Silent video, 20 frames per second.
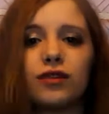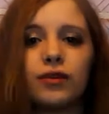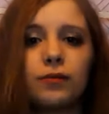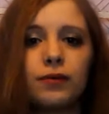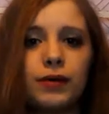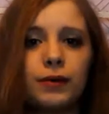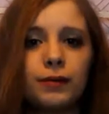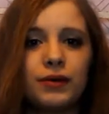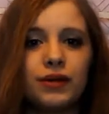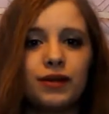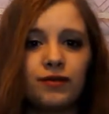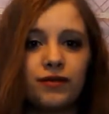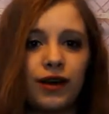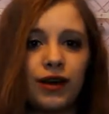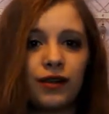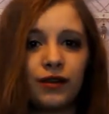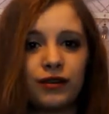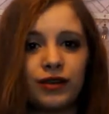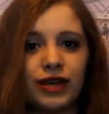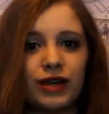So maybe her
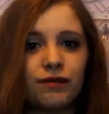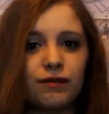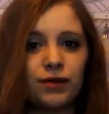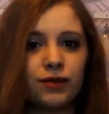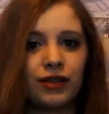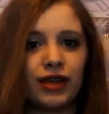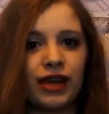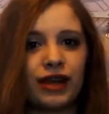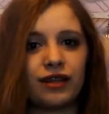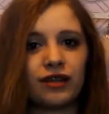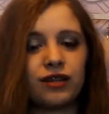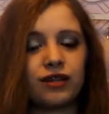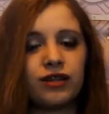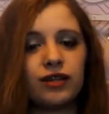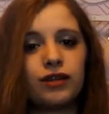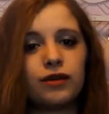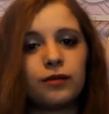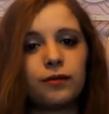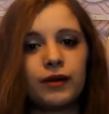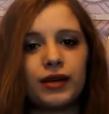father named her that to
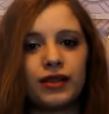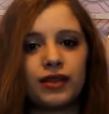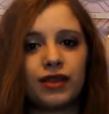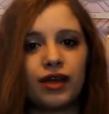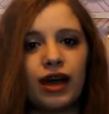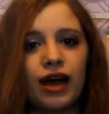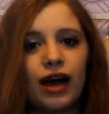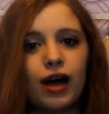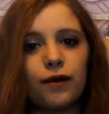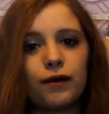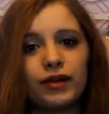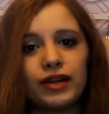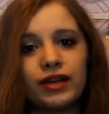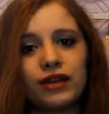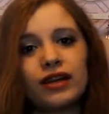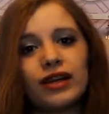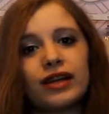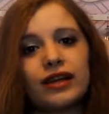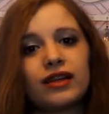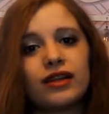deal with how he
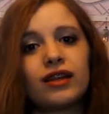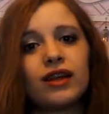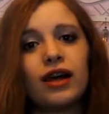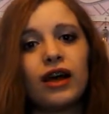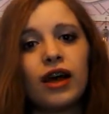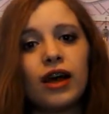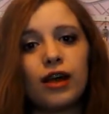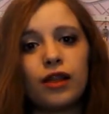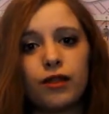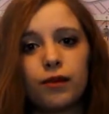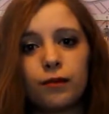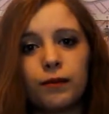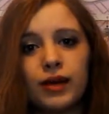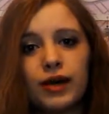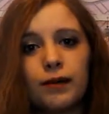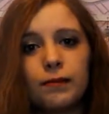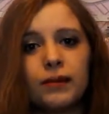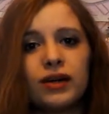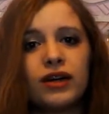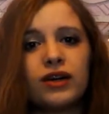liked the
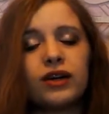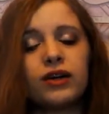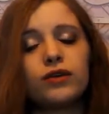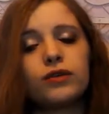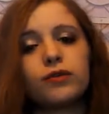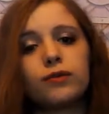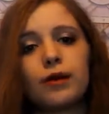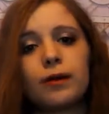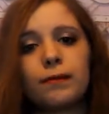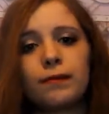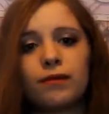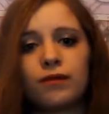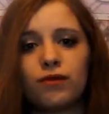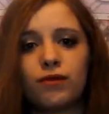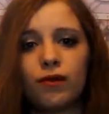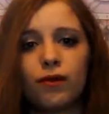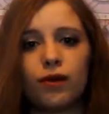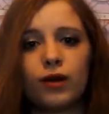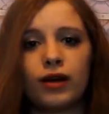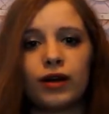way America was run
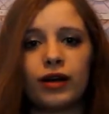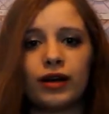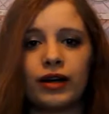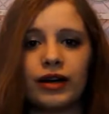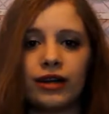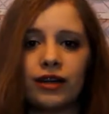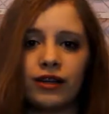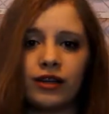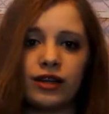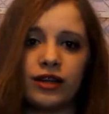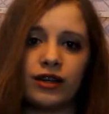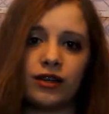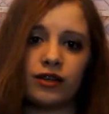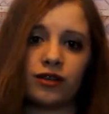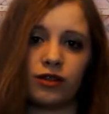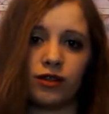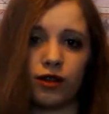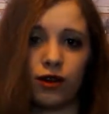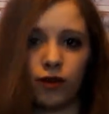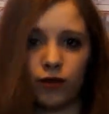before Ilia
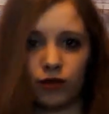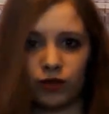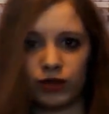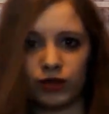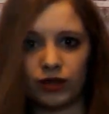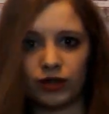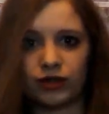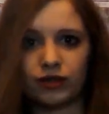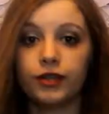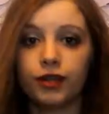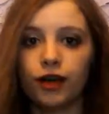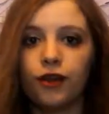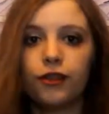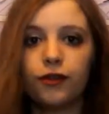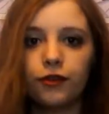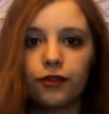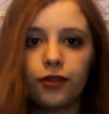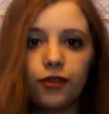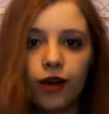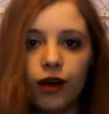took over.
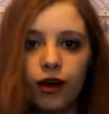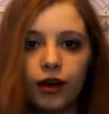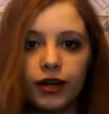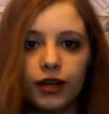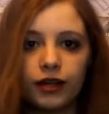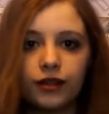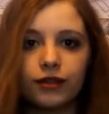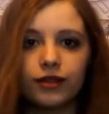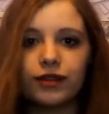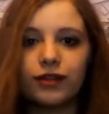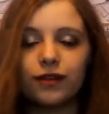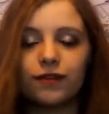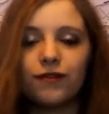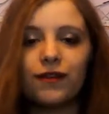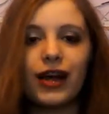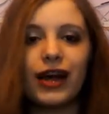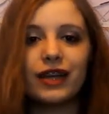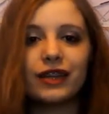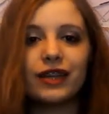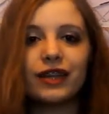Another thought is the
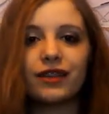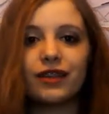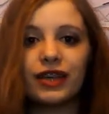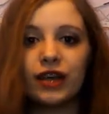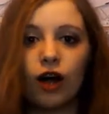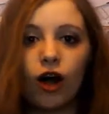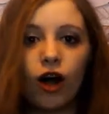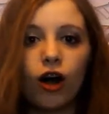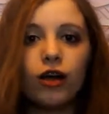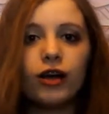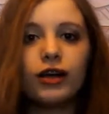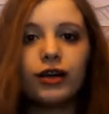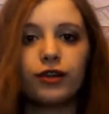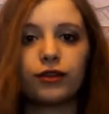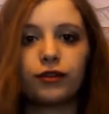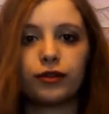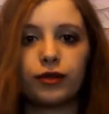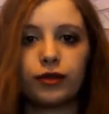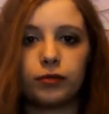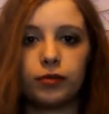fact that they are
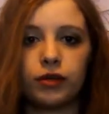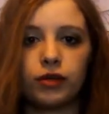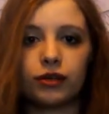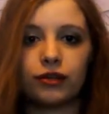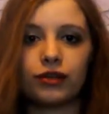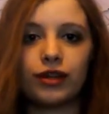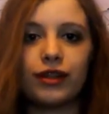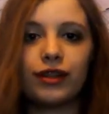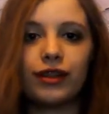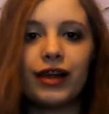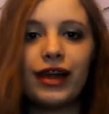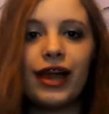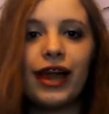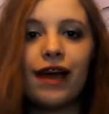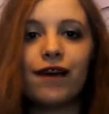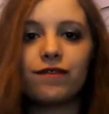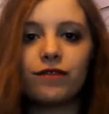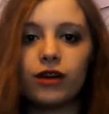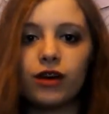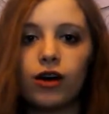history books and they
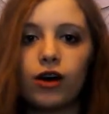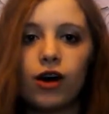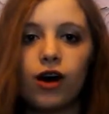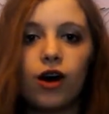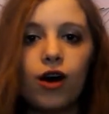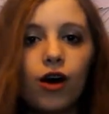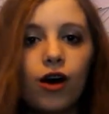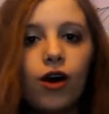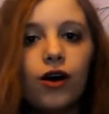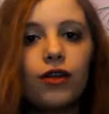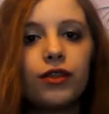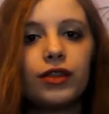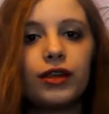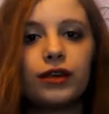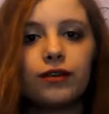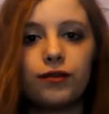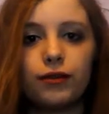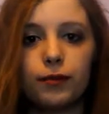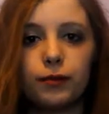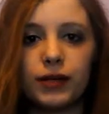have all
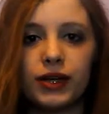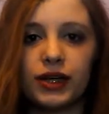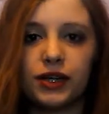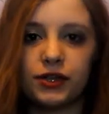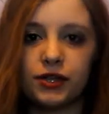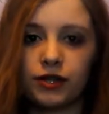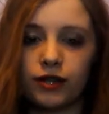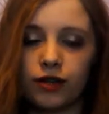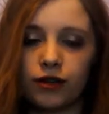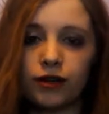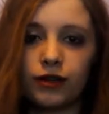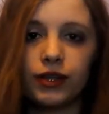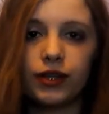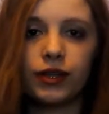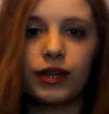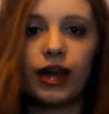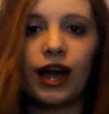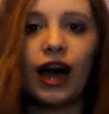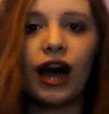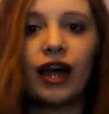the information of
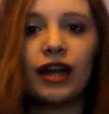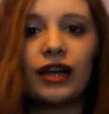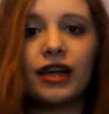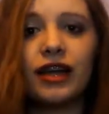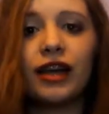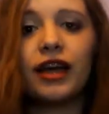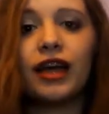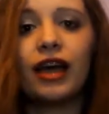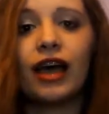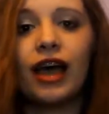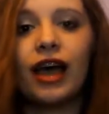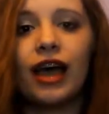Ilia on it.